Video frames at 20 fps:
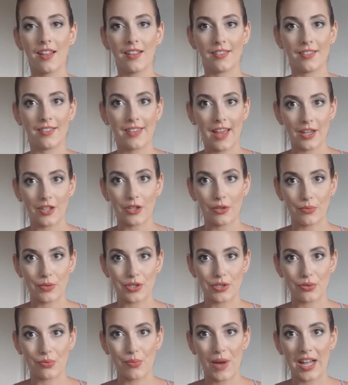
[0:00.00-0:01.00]
that you would
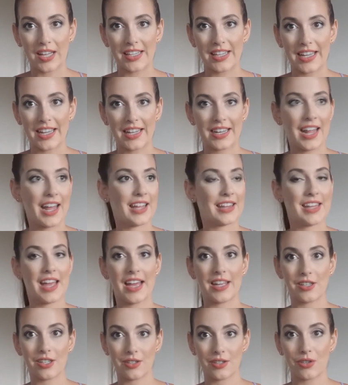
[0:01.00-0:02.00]
do well in and that
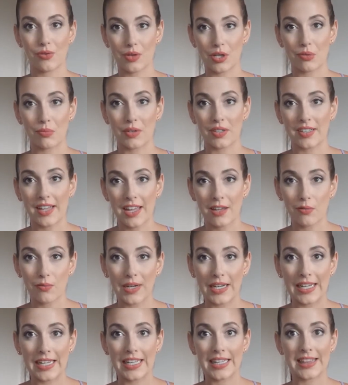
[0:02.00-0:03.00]
you can relate
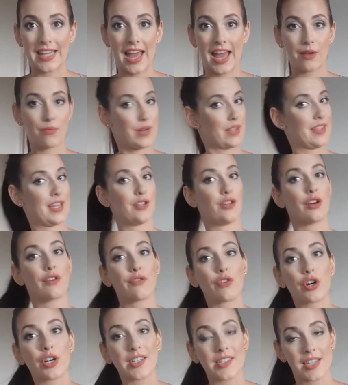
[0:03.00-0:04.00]
with and what they look
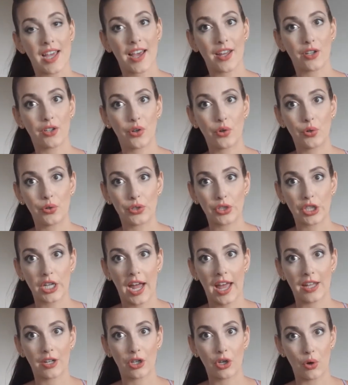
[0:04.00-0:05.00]
for in a title holder,
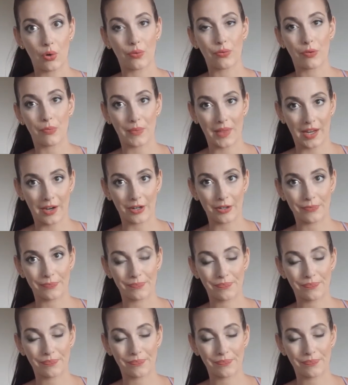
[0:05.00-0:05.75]
and go from there.